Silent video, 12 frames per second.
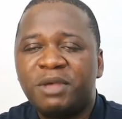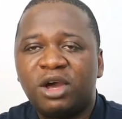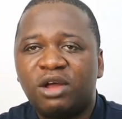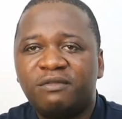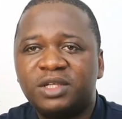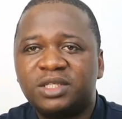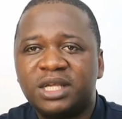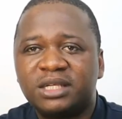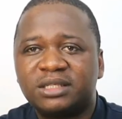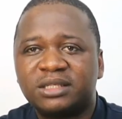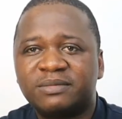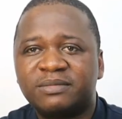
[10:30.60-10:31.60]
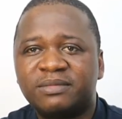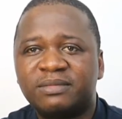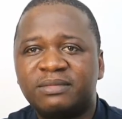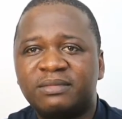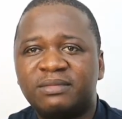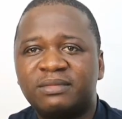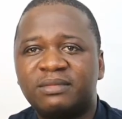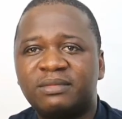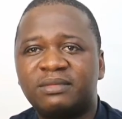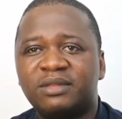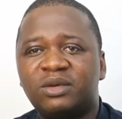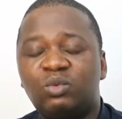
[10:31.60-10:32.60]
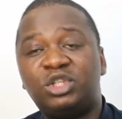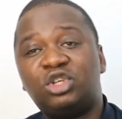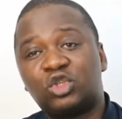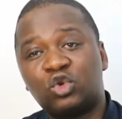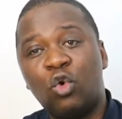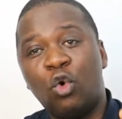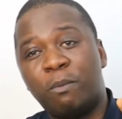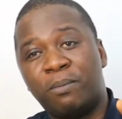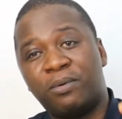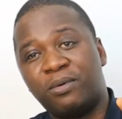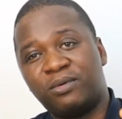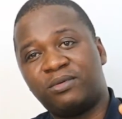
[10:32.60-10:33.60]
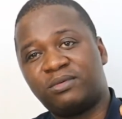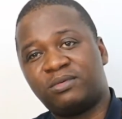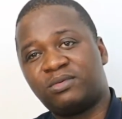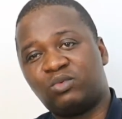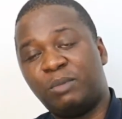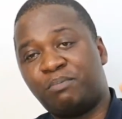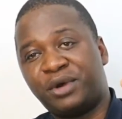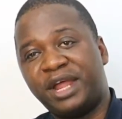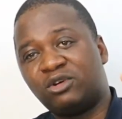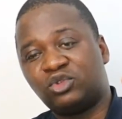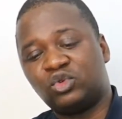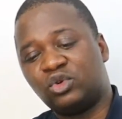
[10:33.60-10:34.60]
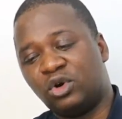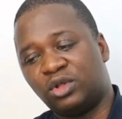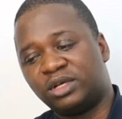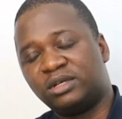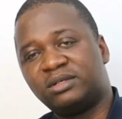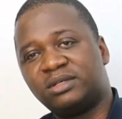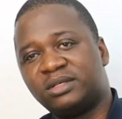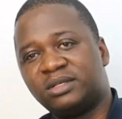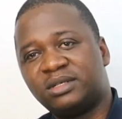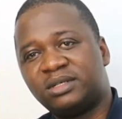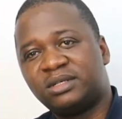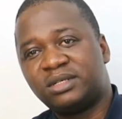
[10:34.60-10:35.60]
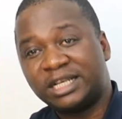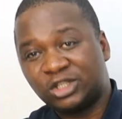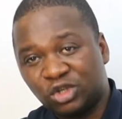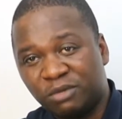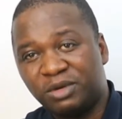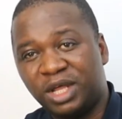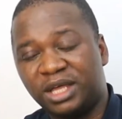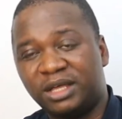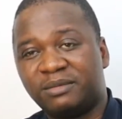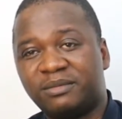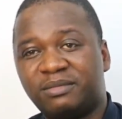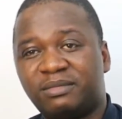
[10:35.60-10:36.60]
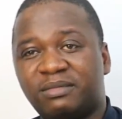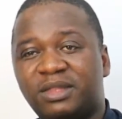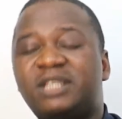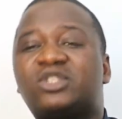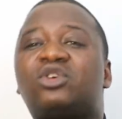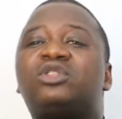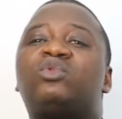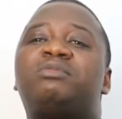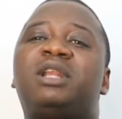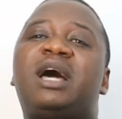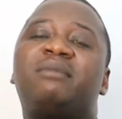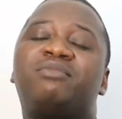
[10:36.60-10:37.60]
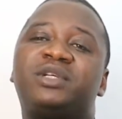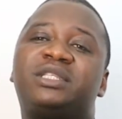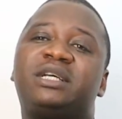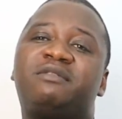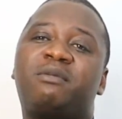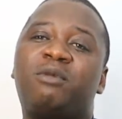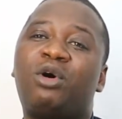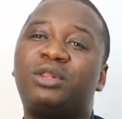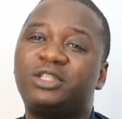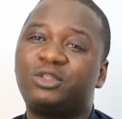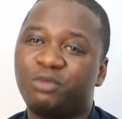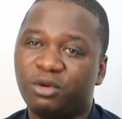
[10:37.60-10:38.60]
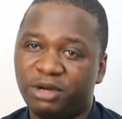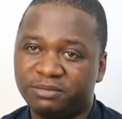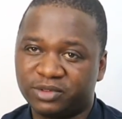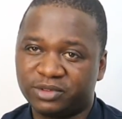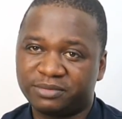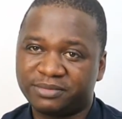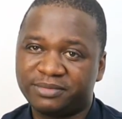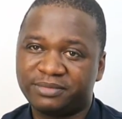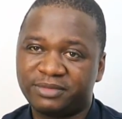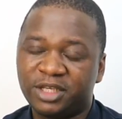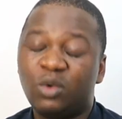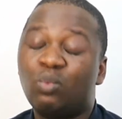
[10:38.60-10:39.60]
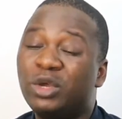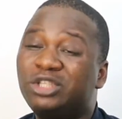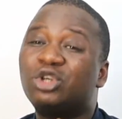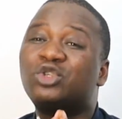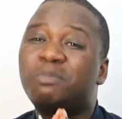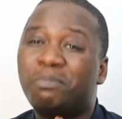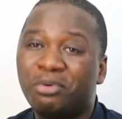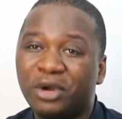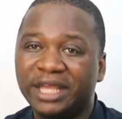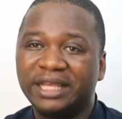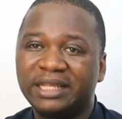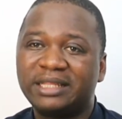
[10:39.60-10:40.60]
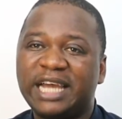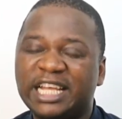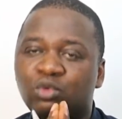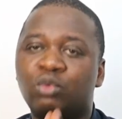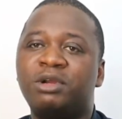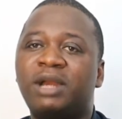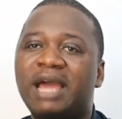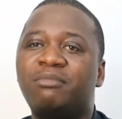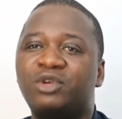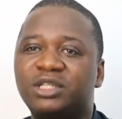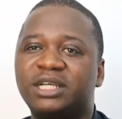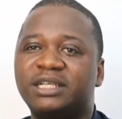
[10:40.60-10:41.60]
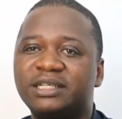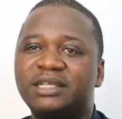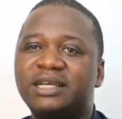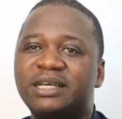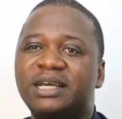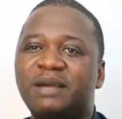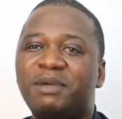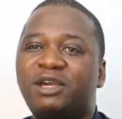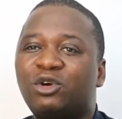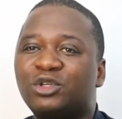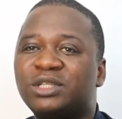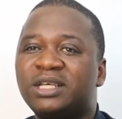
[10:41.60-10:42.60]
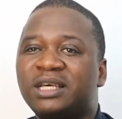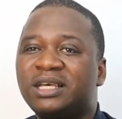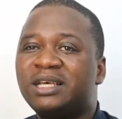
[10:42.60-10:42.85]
be all of these things. We just hope, we pray unto God that someday this country will be liberated from all these problems. We just pray that it will be liberated, because